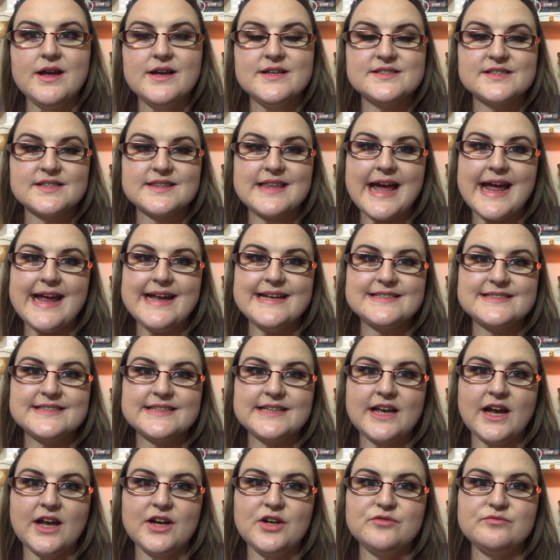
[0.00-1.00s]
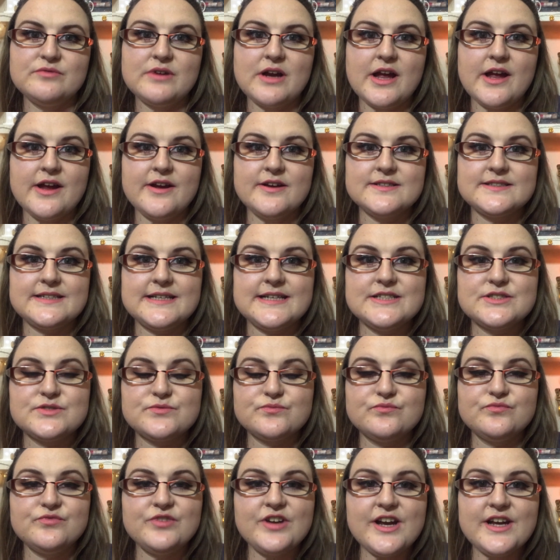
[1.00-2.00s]
So that is the colour Rose. It's
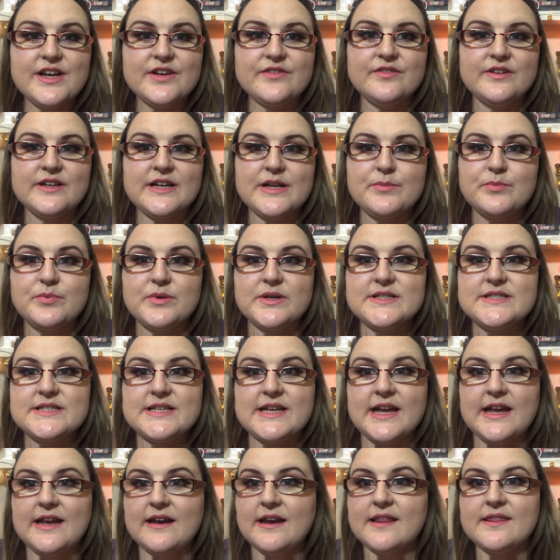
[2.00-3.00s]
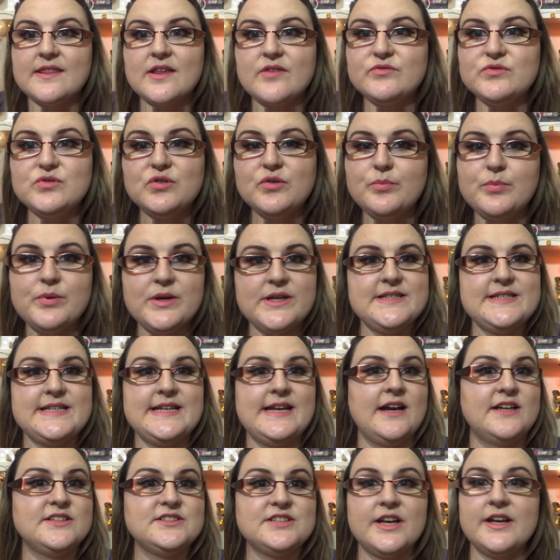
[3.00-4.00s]
really, really pretty. Like, they're all
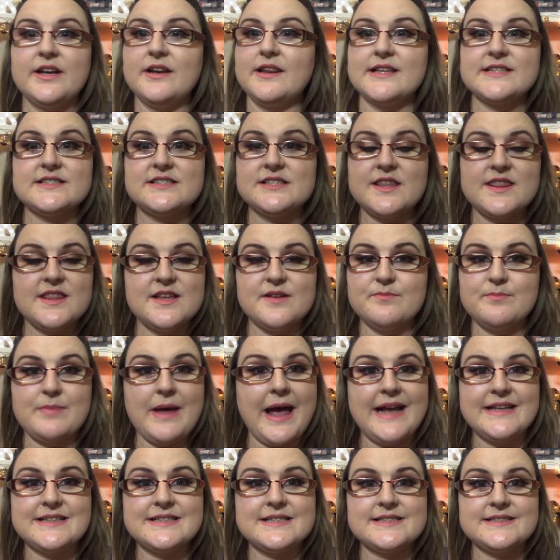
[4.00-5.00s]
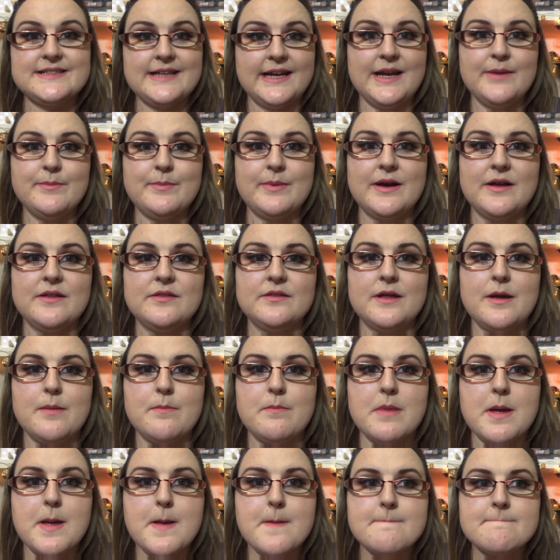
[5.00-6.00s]
pretty. There's nothing bad to say about
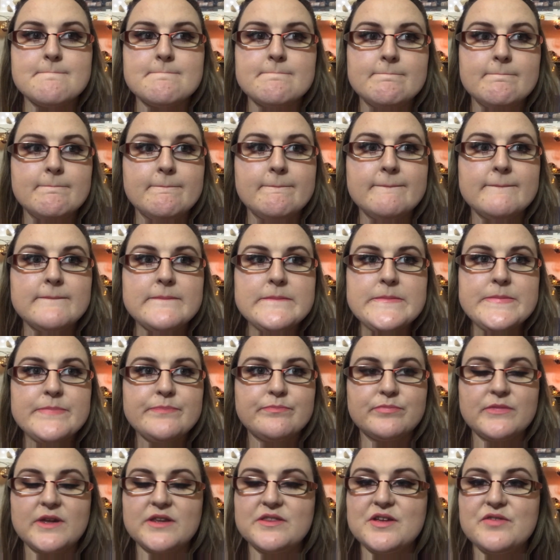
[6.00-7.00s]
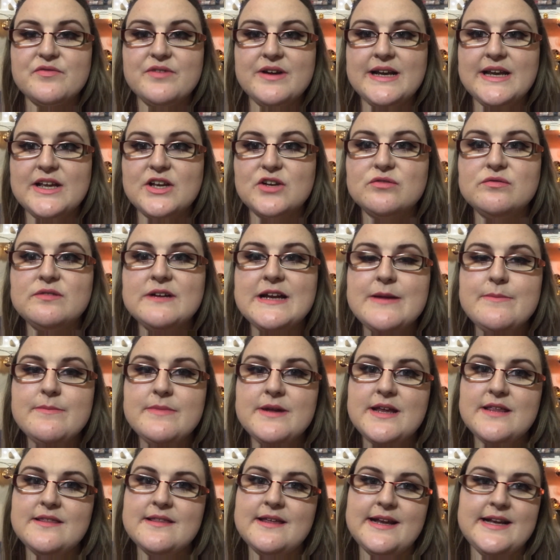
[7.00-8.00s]
them. They're really
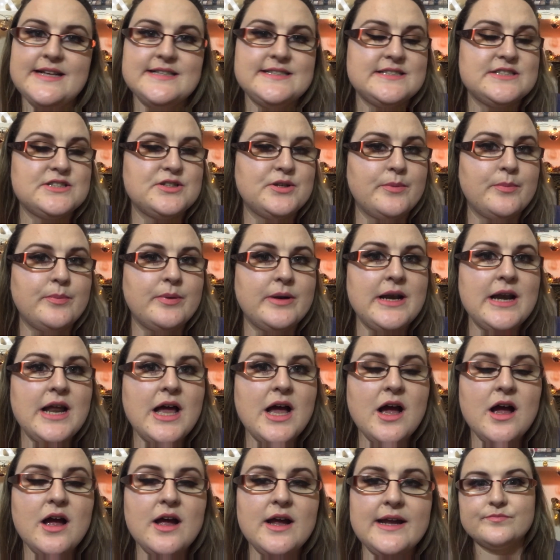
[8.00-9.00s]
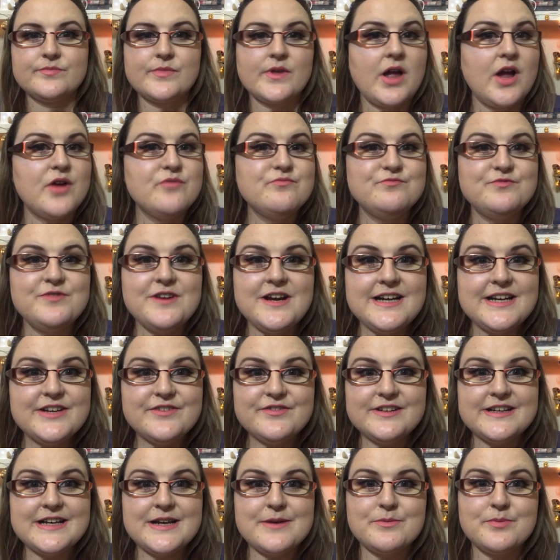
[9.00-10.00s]
creamy, they're easy to apply. I'm really,
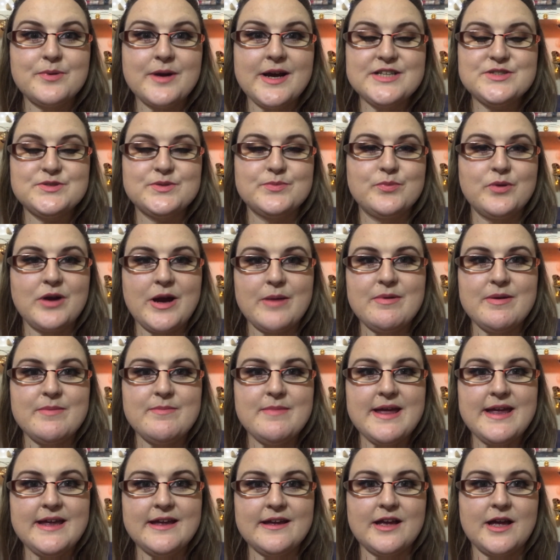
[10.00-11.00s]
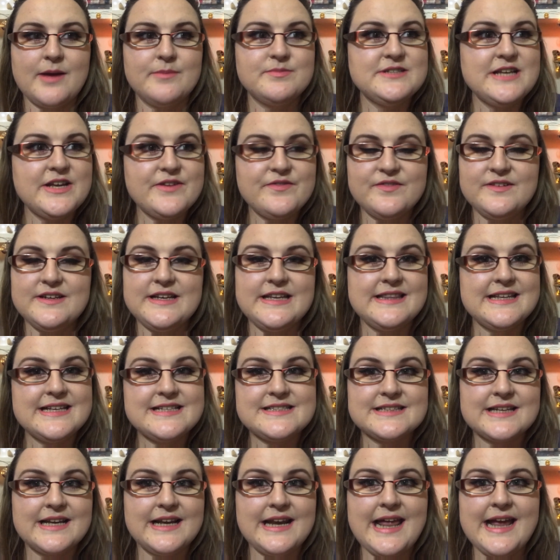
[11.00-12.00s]
really impressed with Primark makeup. Definitely
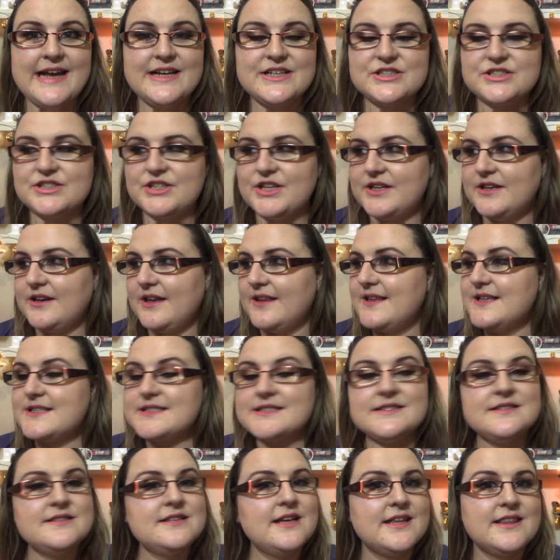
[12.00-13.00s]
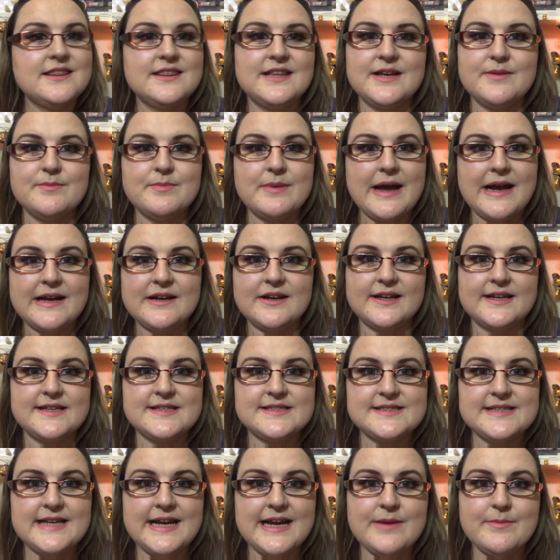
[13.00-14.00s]
this collection. Like, there's nothing bad I
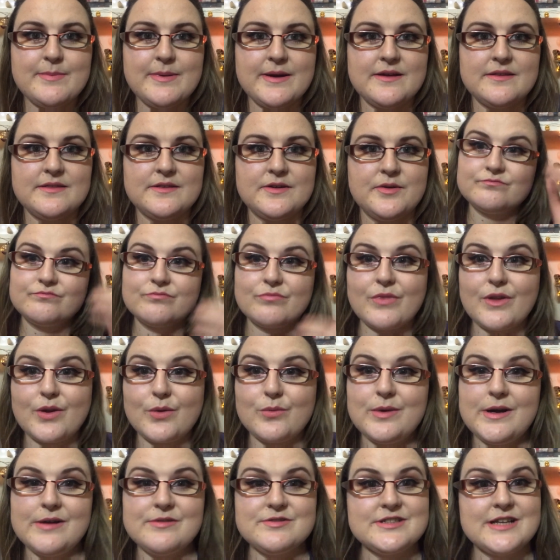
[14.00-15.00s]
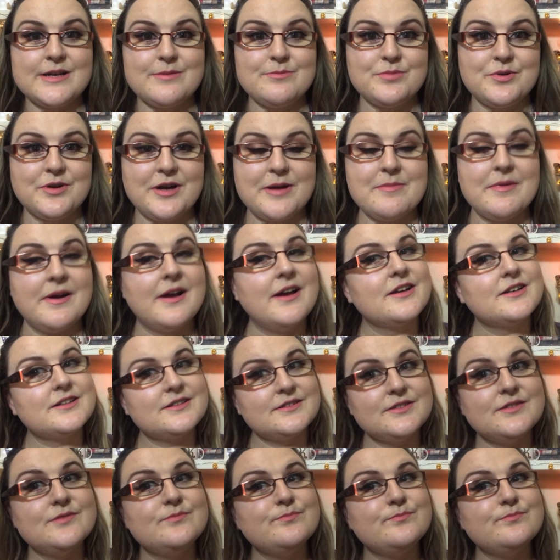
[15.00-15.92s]
can say about them. Well done, Primark.